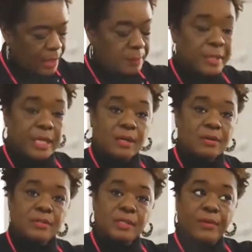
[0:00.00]
And my
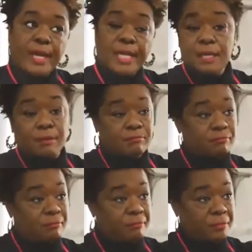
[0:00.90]
knuckles are right here.
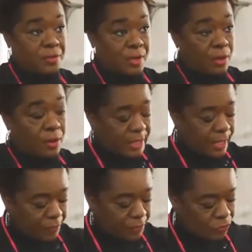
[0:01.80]
So I always
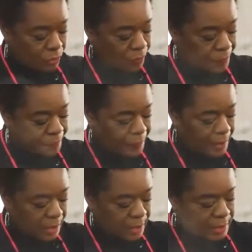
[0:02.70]
have control.
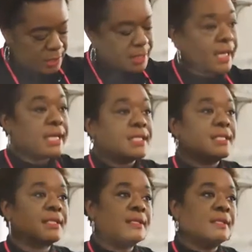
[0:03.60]

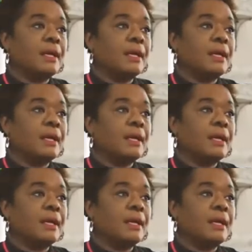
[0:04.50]
Slice.